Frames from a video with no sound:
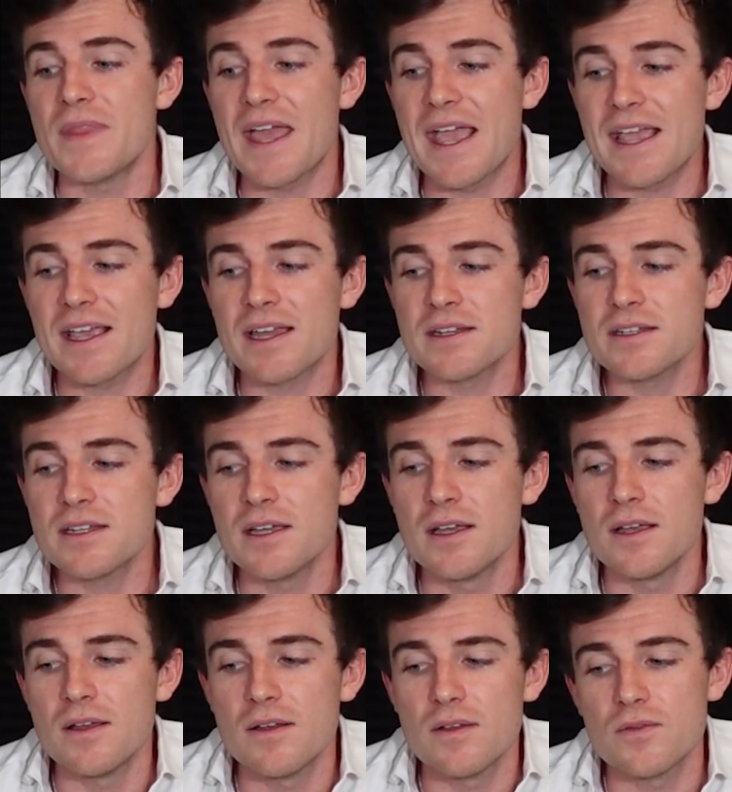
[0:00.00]
And
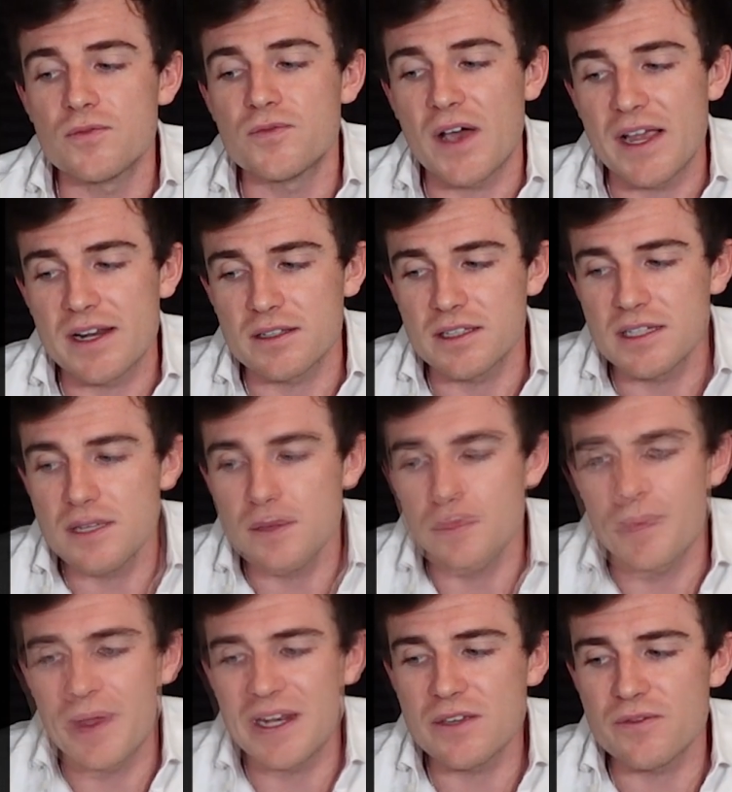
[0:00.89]

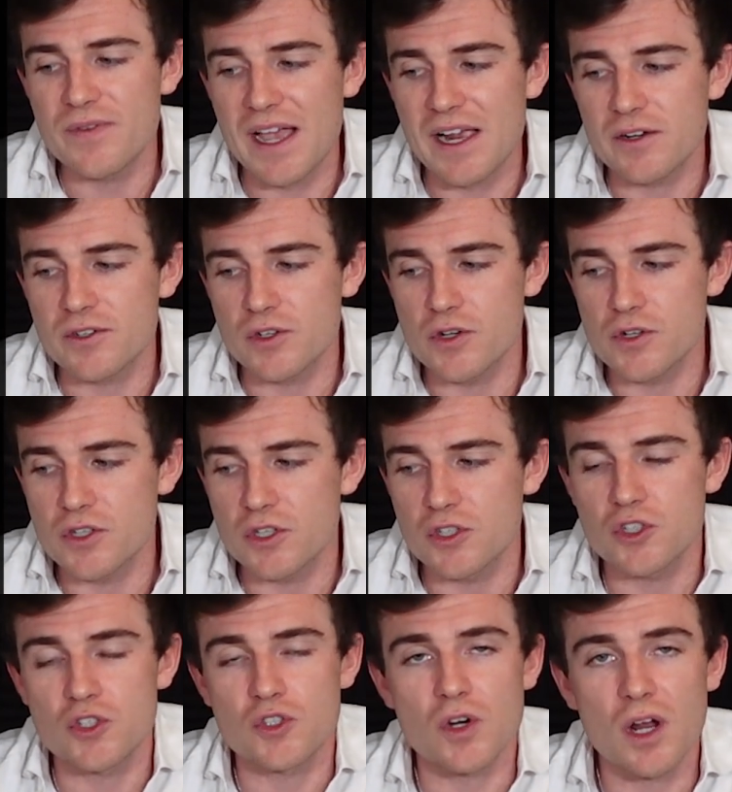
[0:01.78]
finally, many factors
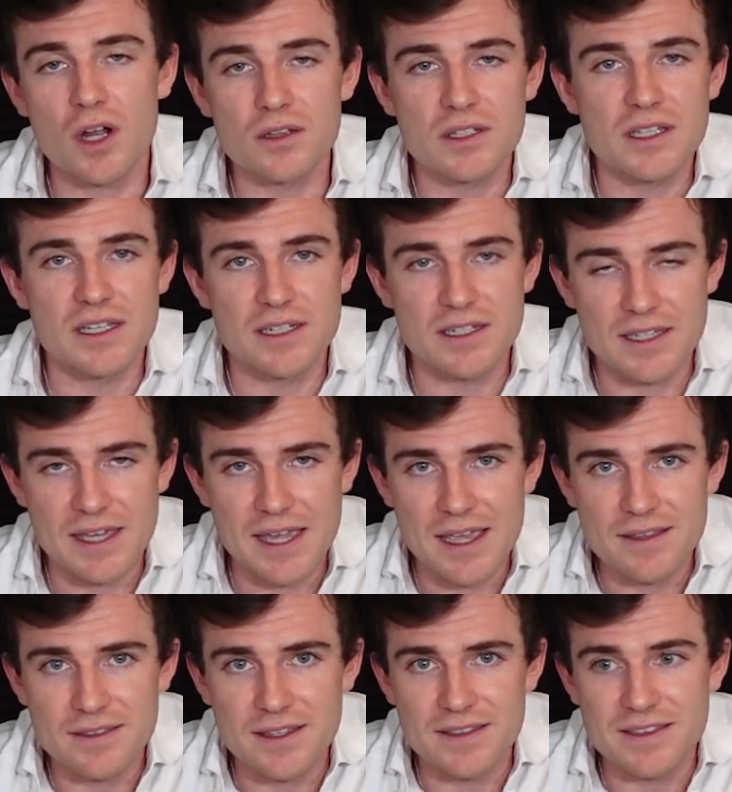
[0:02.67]
strongly
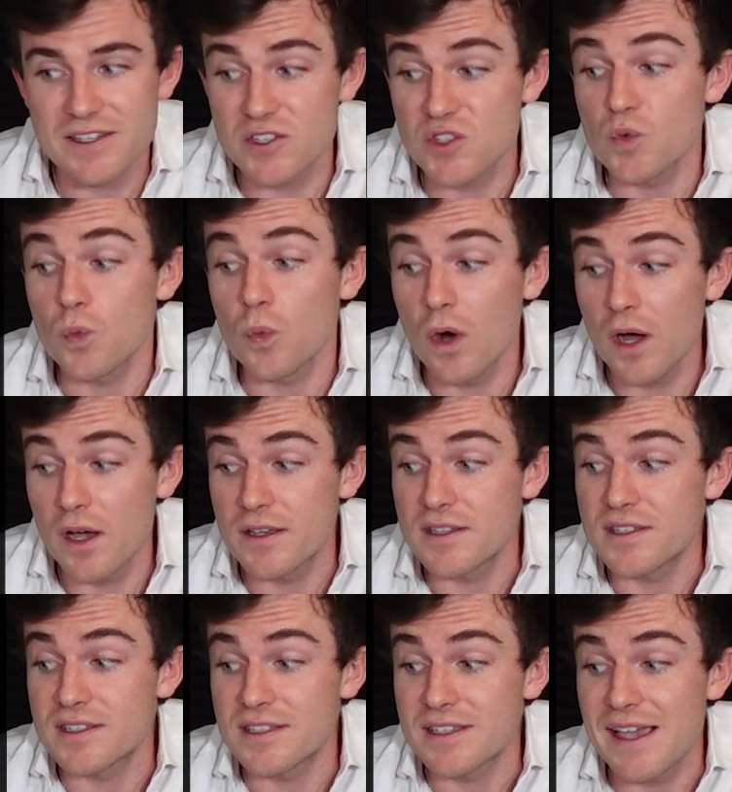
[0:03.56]
indicate that this
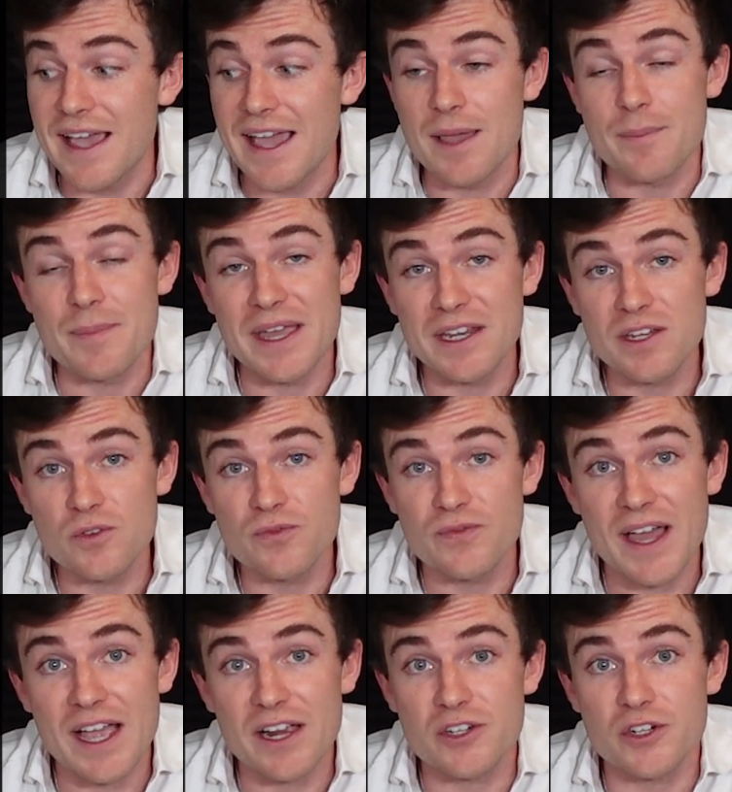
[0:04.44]
was a
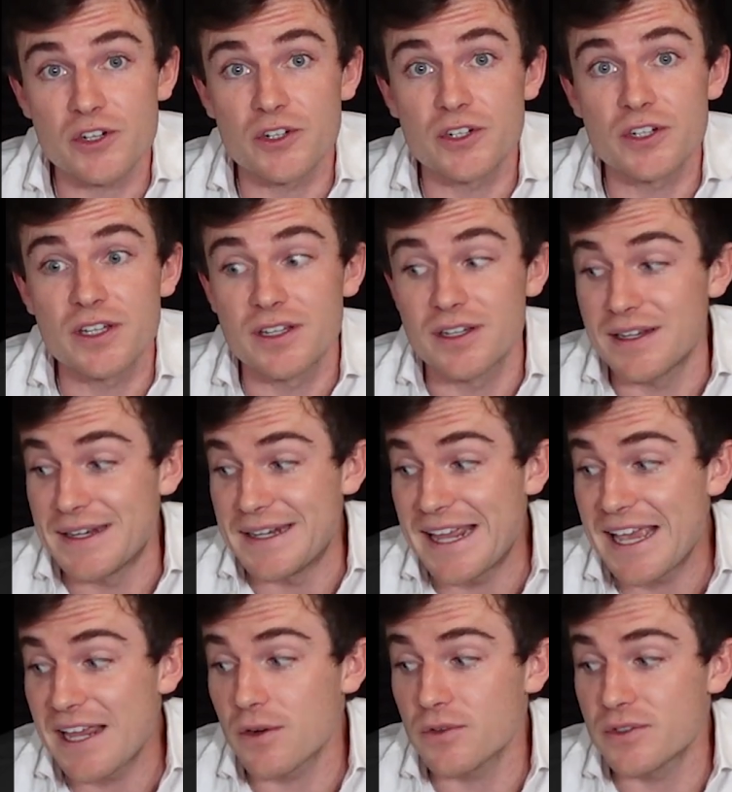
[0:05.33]
manufactured
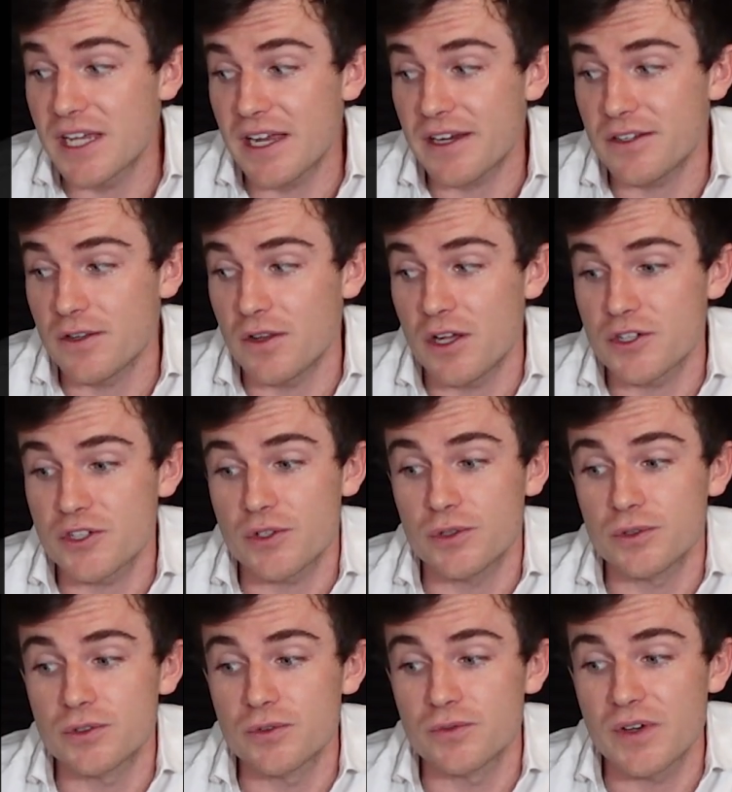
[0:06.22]

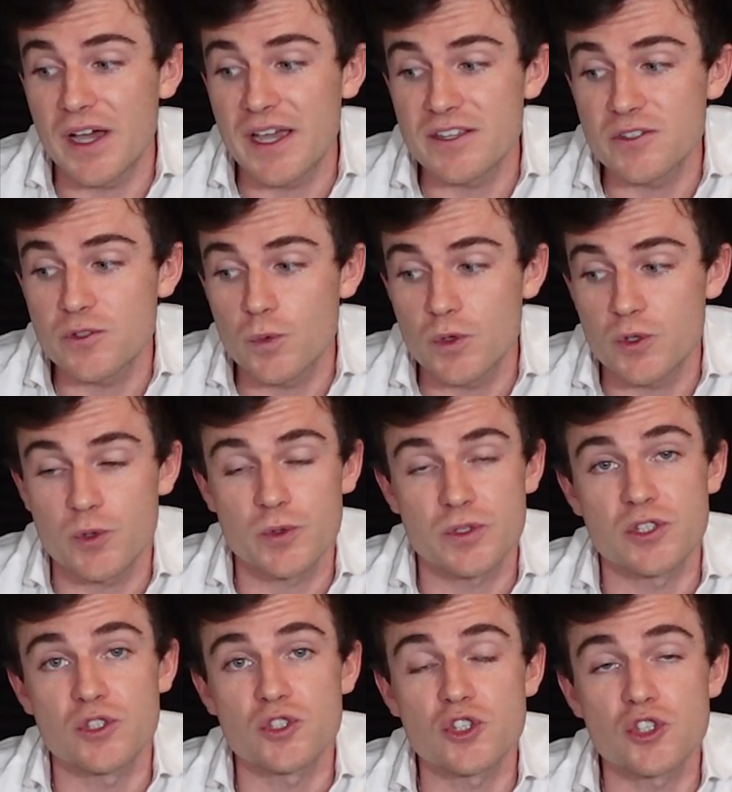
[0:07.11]
nanotechnological device which
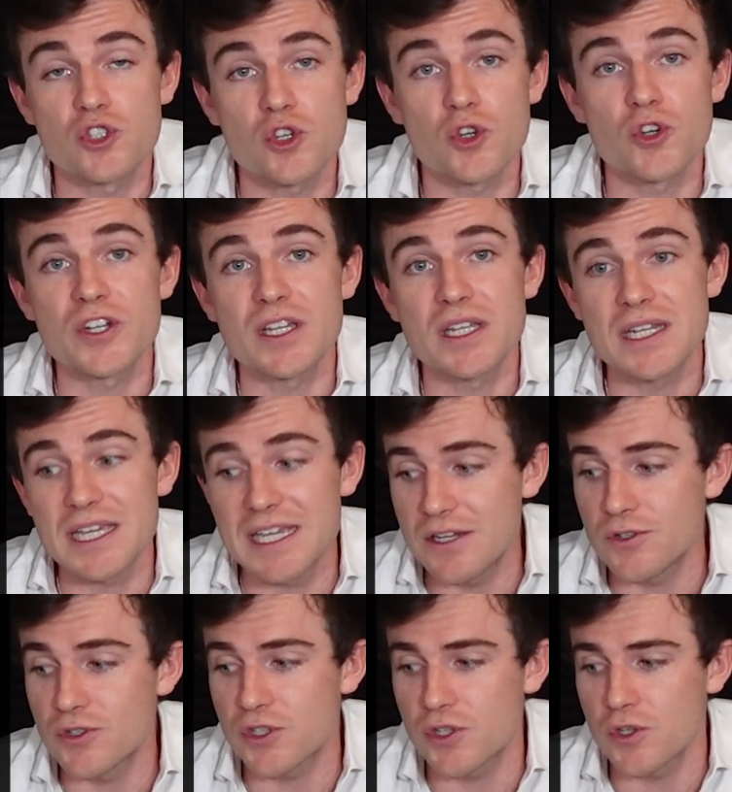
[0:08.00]
was inserted
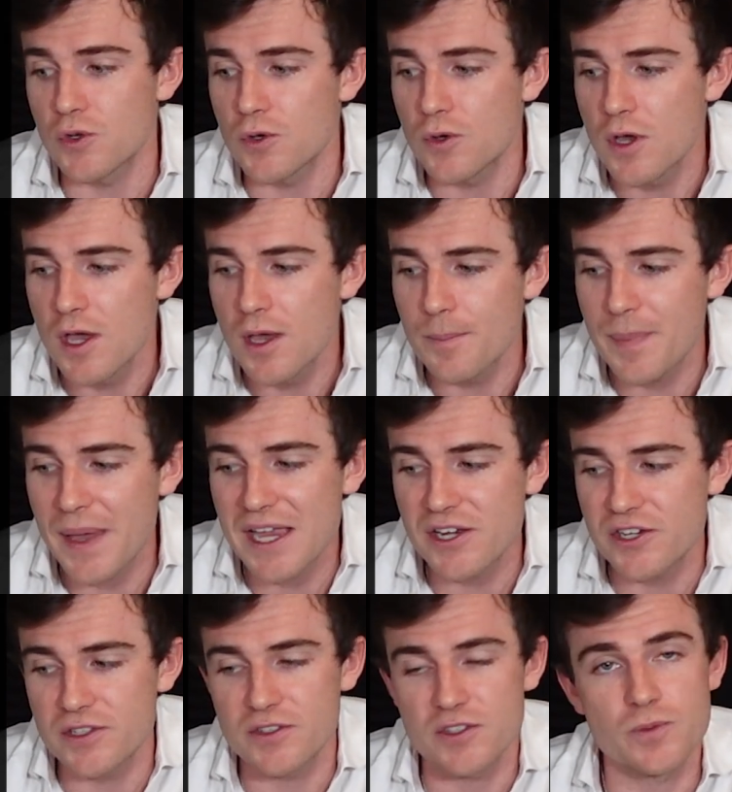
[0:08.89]
into
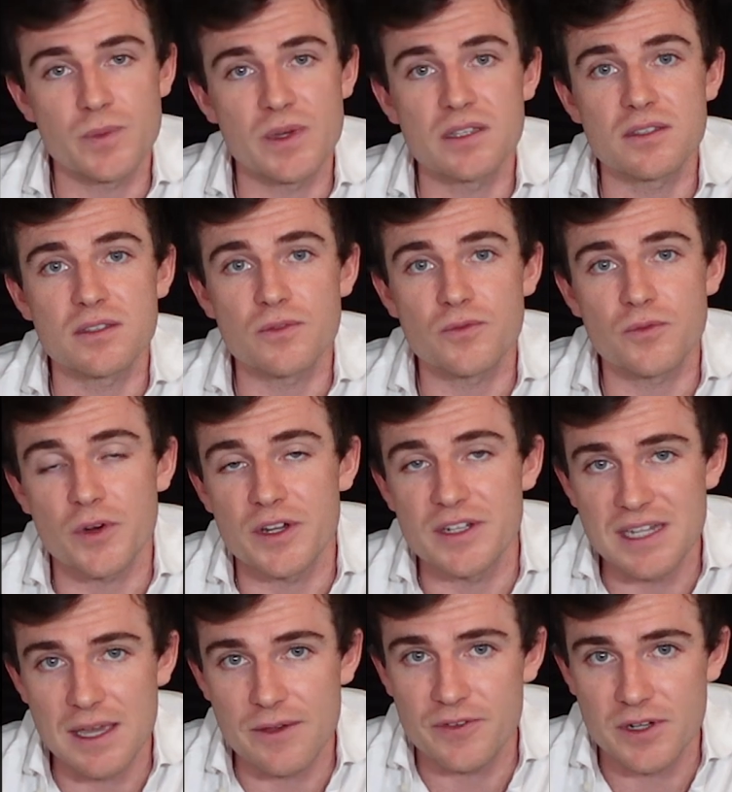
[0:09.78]
patient Smith for
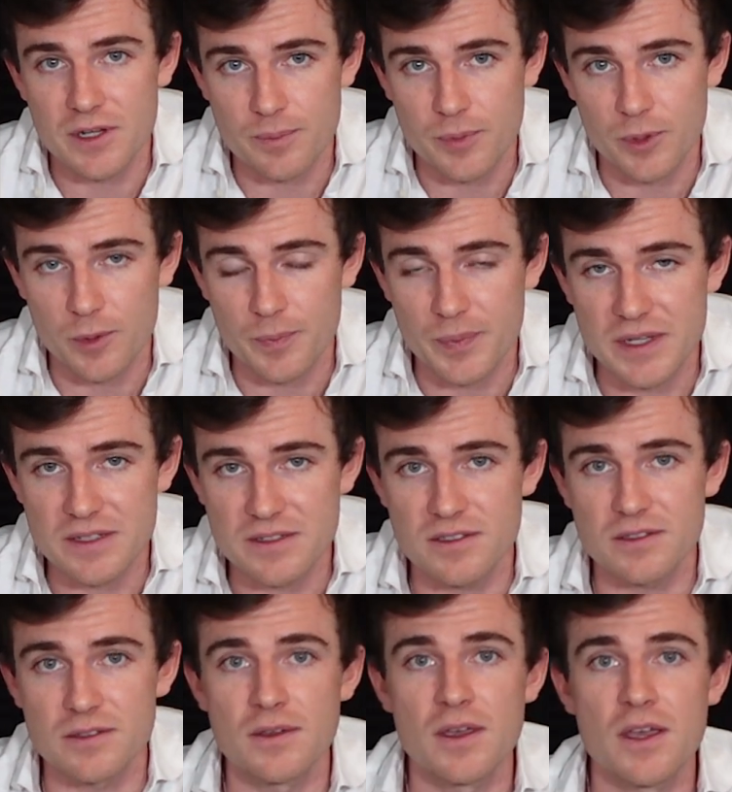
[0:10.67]
a definite
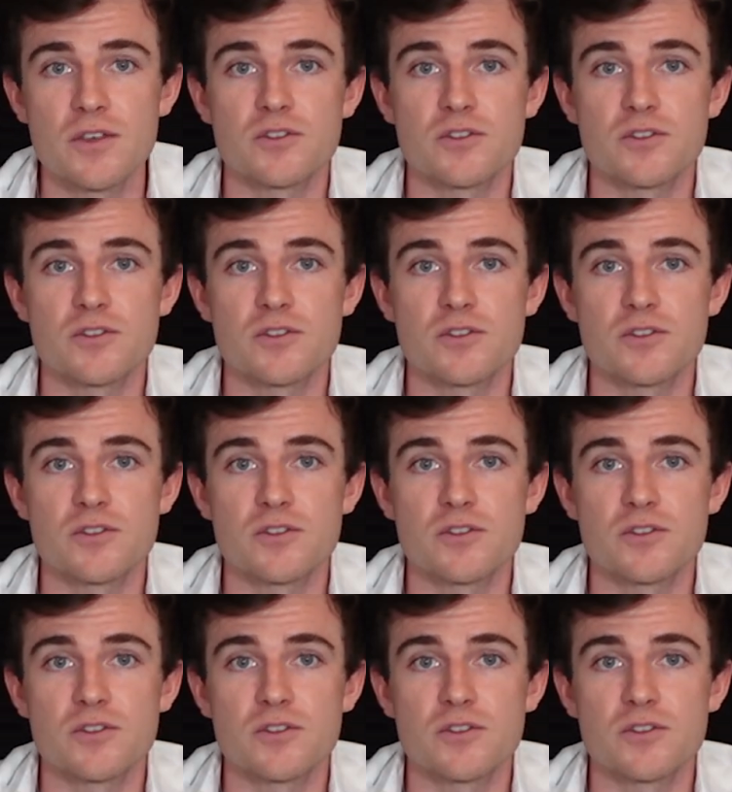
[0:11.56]
purpose.